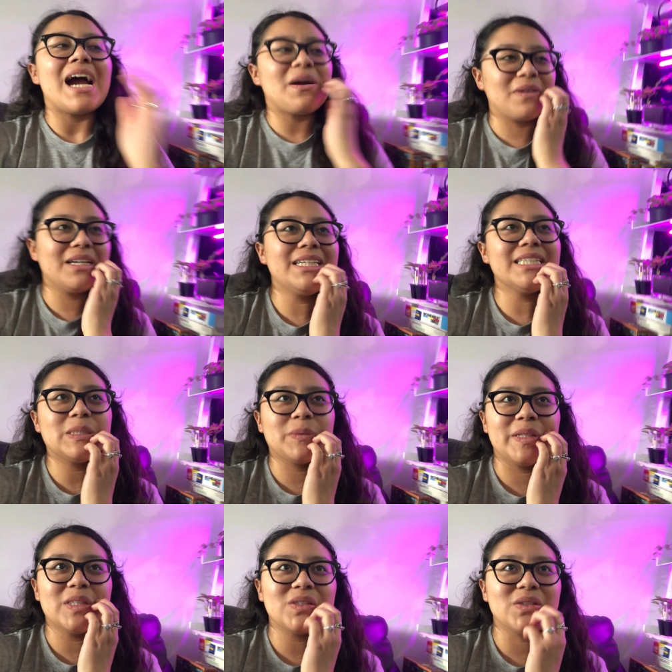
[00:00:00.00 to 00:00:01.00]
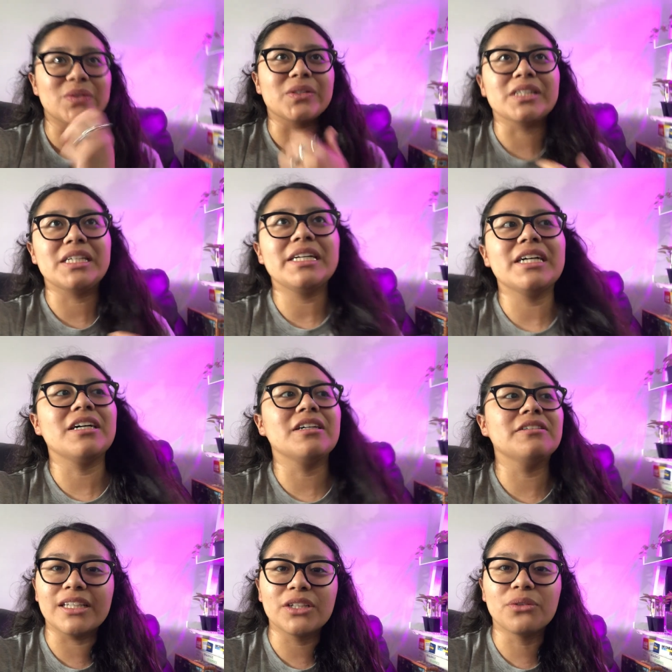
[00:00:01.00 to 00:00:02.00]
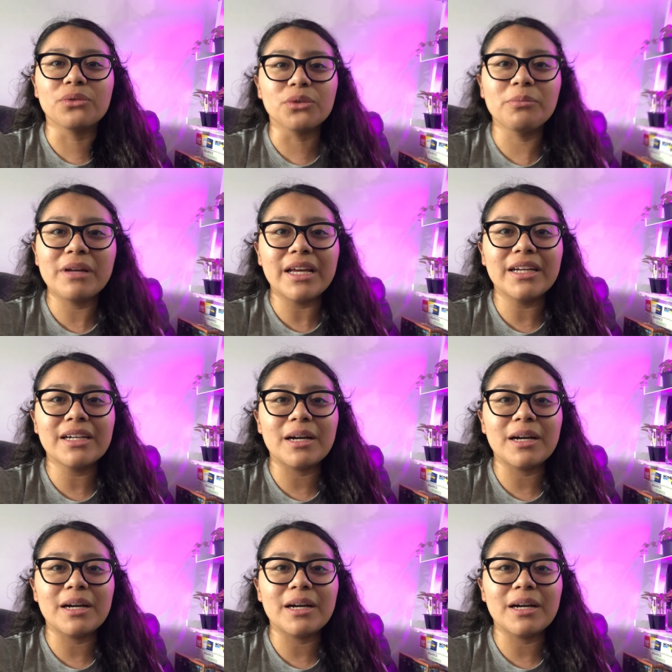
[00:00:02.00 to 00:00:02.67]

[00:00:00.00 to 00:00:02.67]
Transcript: I want to explain the story of the grooming